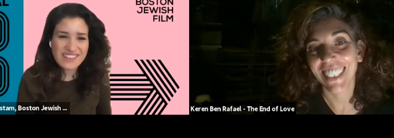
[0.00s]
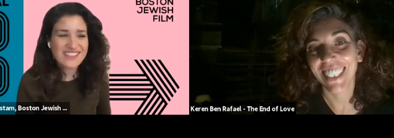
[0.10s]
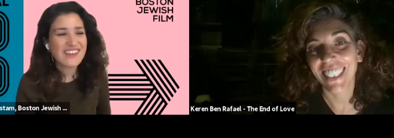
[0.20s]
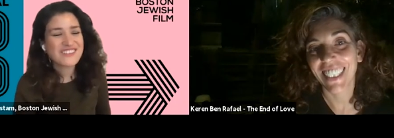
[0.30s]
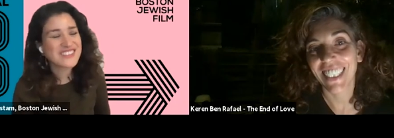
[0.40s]
Speaker 1: i
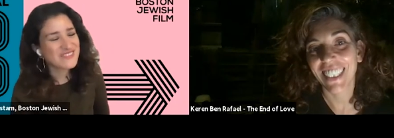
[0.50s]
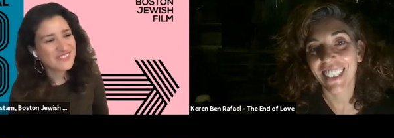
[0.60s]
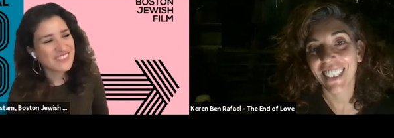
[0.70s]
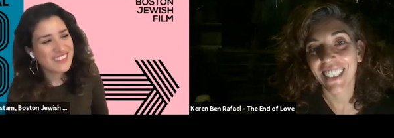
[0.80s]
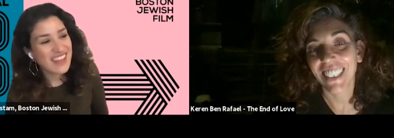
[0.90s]
mean i was
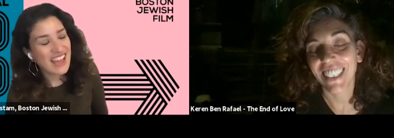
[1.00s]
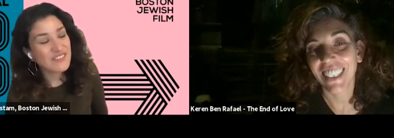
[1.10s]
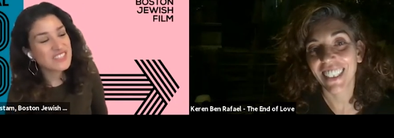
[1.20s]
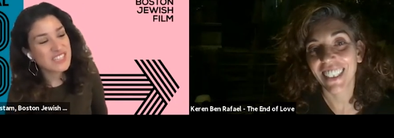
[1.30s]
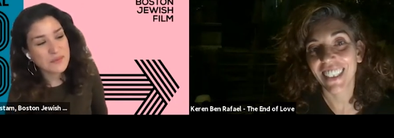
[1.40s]

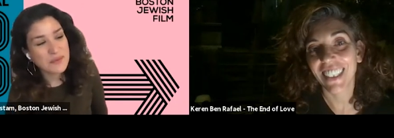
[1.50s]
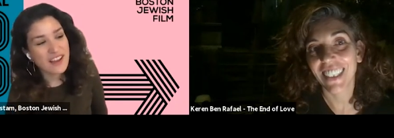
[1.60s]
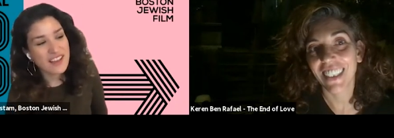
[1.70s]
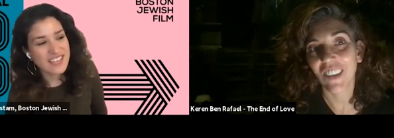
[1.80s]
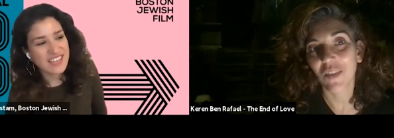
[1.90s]
i'm
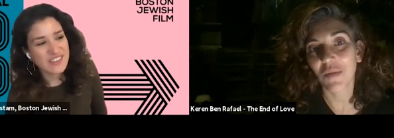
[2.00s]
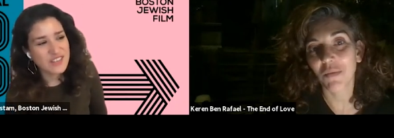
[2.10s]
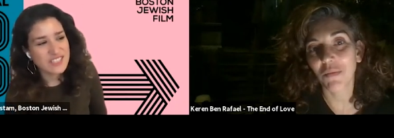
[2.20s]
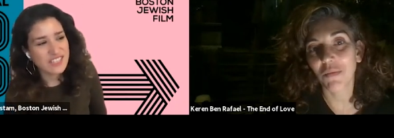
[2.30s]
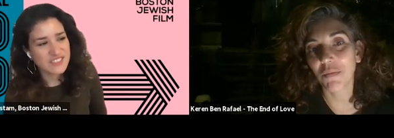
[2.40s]
surprised that
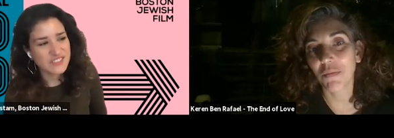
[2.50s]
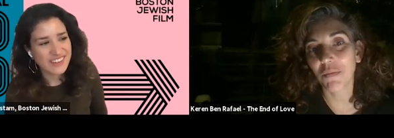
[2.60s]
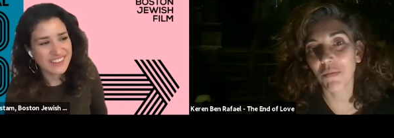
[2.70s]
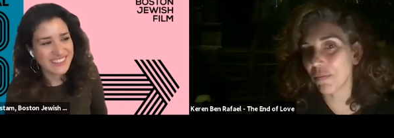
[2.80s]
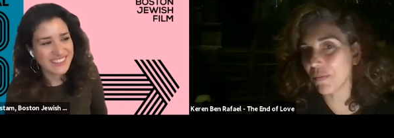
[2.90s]
he wasn't
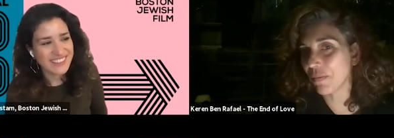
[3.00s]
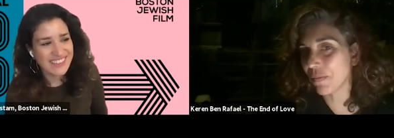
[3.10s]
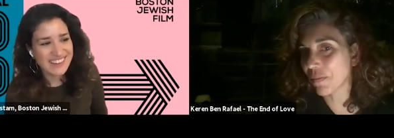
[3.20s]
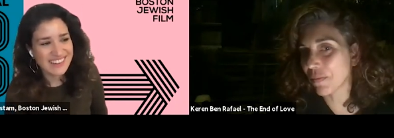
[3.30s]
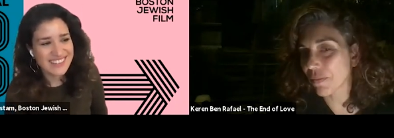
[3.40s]
israeli
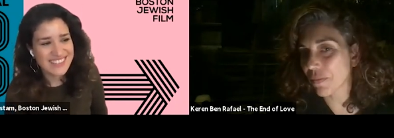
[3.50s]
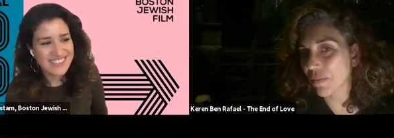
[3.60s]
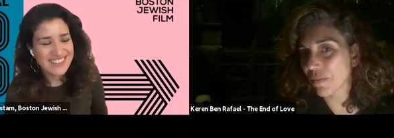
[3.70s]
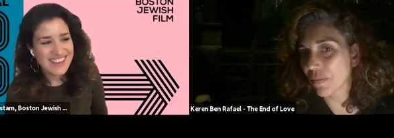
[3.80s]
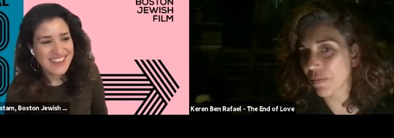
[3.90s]
and
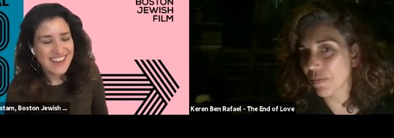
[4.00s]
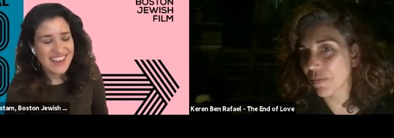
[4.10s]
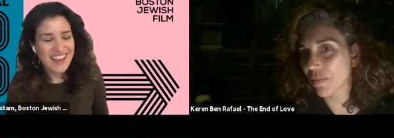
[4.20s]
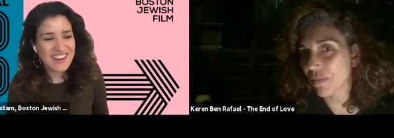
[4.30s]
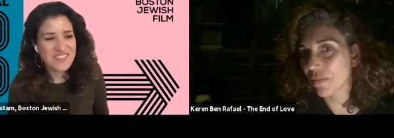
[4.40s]
and
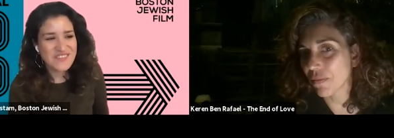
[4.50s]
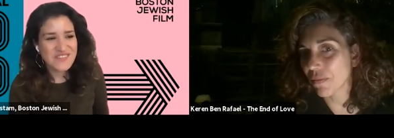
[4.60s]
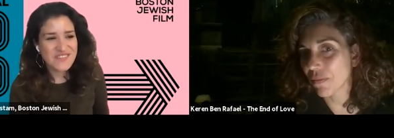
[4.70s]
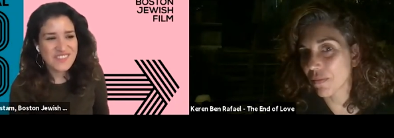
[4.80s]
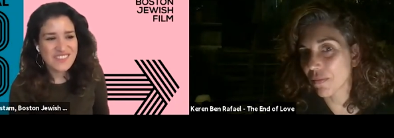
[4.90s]

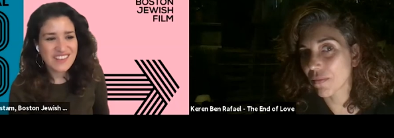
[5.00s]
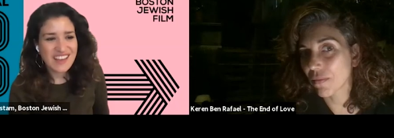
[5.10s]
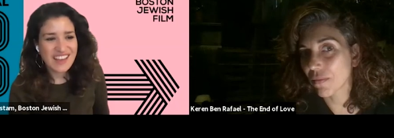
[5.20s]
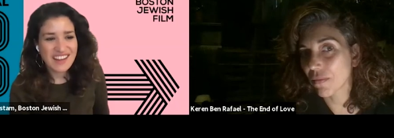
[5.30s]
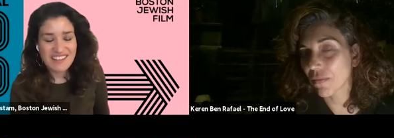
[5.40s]
um,
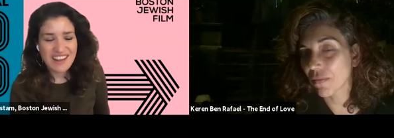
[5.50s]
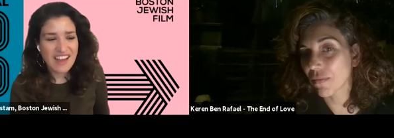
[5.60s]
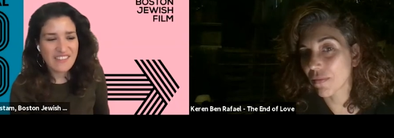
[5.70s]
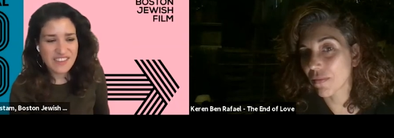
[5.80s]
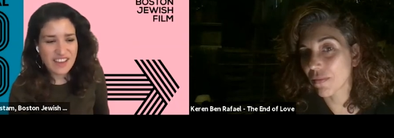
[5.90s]

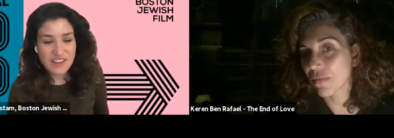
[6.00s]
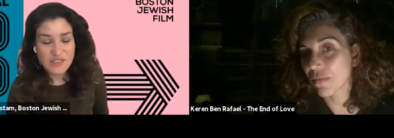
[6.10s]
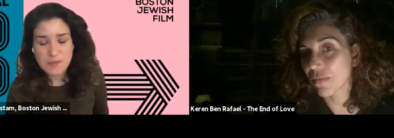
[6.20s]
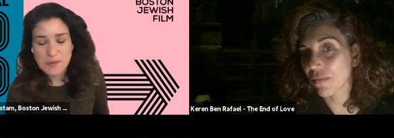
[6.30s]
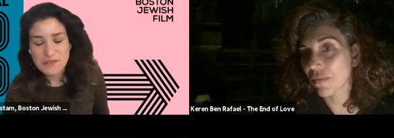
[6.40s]
and I,
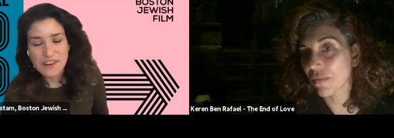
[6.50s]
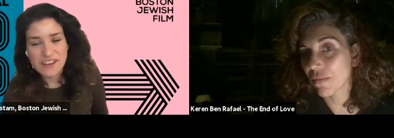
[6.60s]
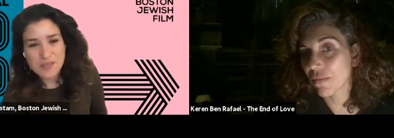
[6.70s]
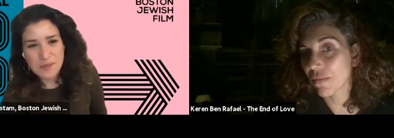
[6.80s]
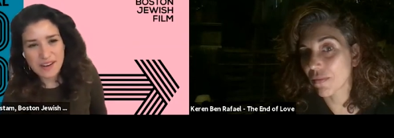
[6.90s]
I don't
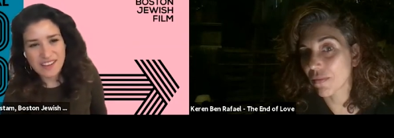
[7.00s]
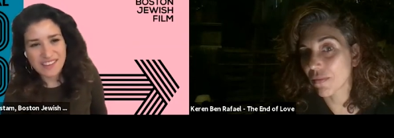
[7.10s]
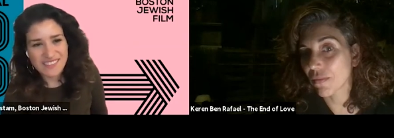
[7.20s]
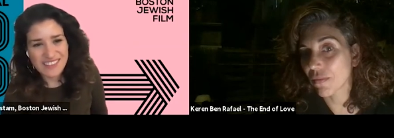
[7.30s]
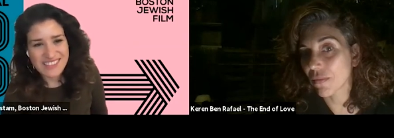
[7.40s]
speak french but
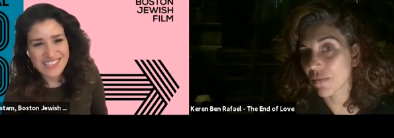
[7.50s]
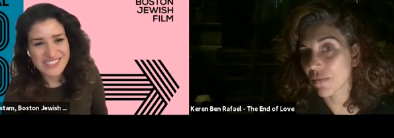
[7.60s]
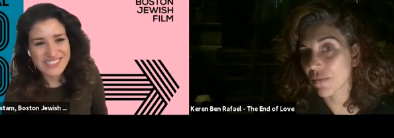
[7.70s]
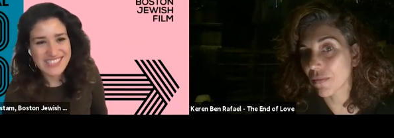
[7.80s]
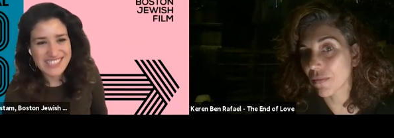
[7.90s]
i
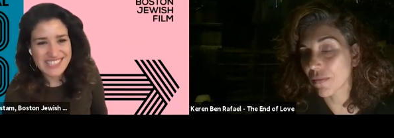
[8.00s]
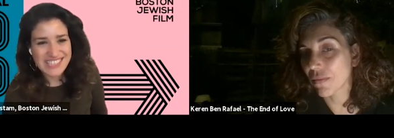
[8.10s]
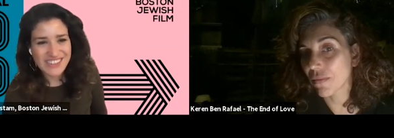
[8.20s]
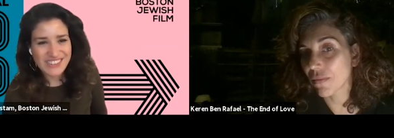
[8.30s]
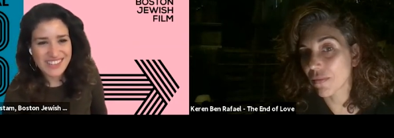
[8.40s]
it's
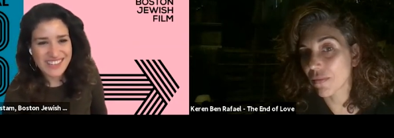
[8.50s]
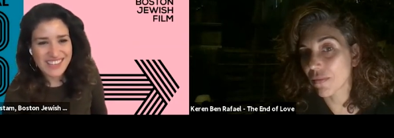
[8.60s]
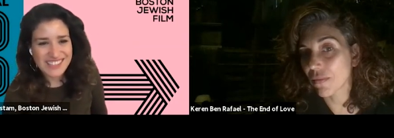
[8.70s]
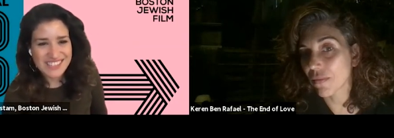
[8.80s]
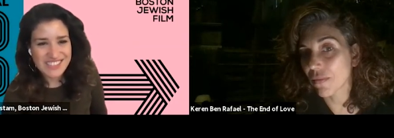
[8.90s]
interesting to hear
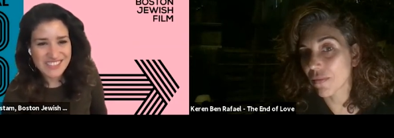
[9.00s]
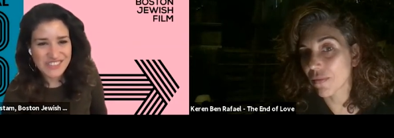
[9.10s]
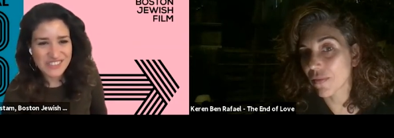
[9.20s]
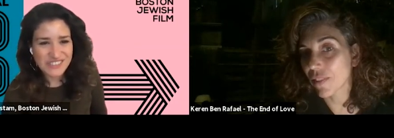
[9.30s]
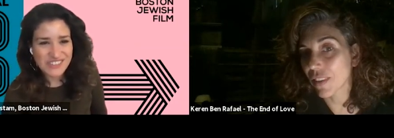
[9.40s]
that he had to
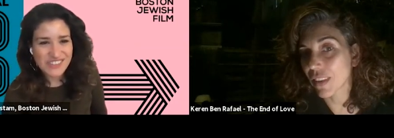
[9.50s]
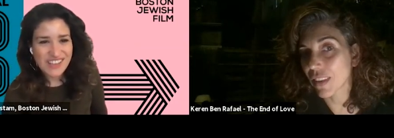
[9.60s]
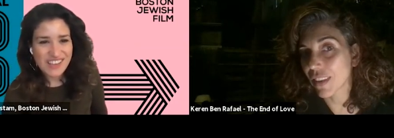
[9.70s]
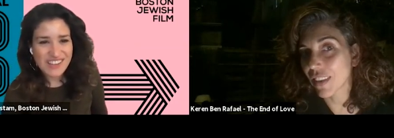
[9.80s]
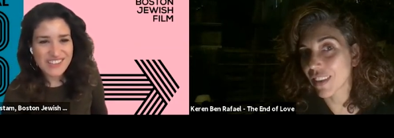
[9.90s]
do
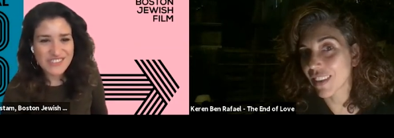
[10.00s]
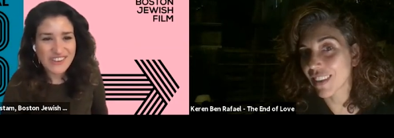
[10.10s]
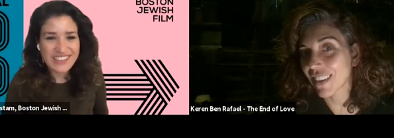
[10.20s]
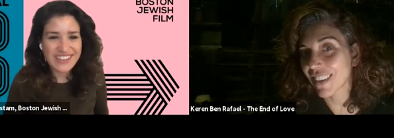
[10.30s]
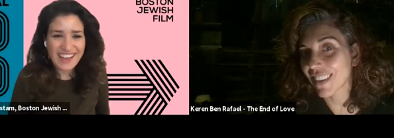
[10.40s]
an
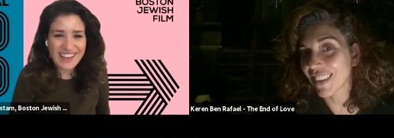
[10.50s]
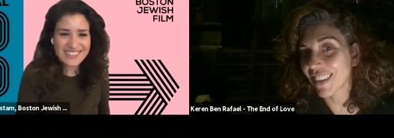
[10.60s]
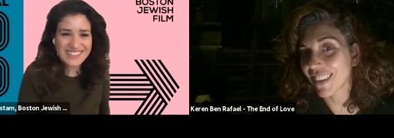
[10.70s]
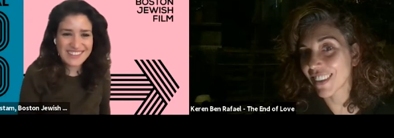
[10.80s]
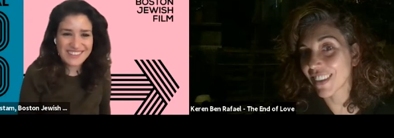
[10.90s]
Israeli
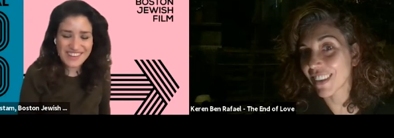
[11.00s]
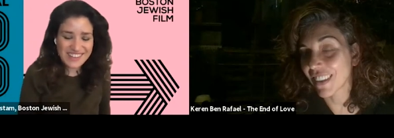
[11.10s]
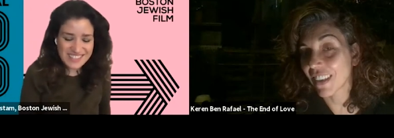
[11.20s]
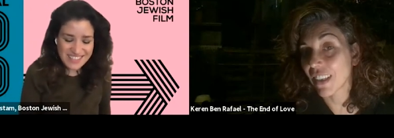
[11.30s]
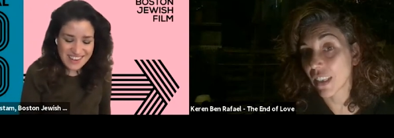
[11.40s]
accent
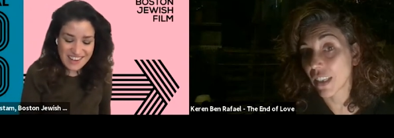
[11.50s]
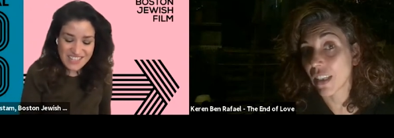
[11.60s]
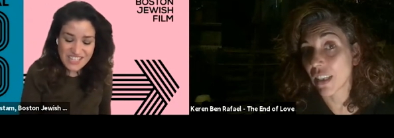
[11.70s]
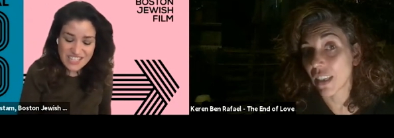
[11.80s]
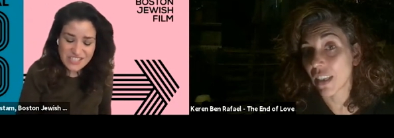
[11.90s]
on French,
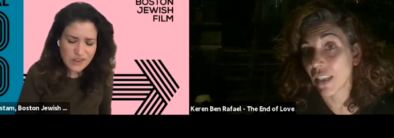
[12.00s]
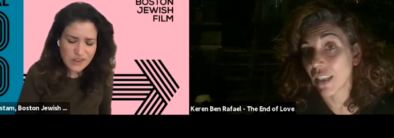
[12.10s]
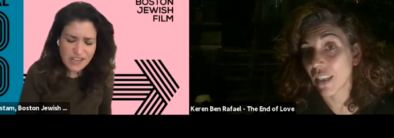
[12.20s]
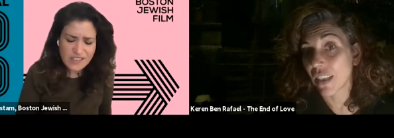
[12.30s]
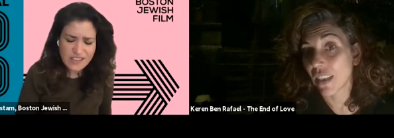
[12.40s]
and and
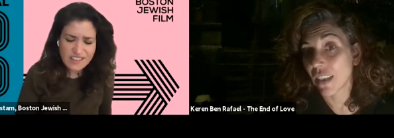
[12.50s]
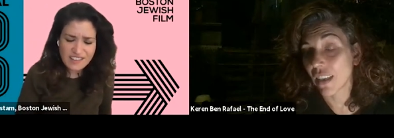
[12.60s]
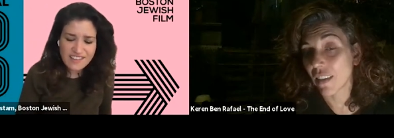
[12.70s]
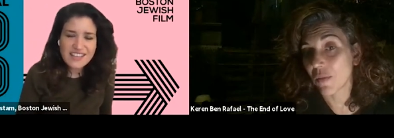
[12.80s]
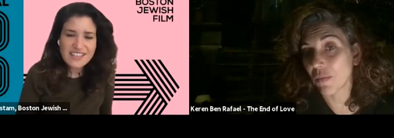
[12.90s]
she's great. I think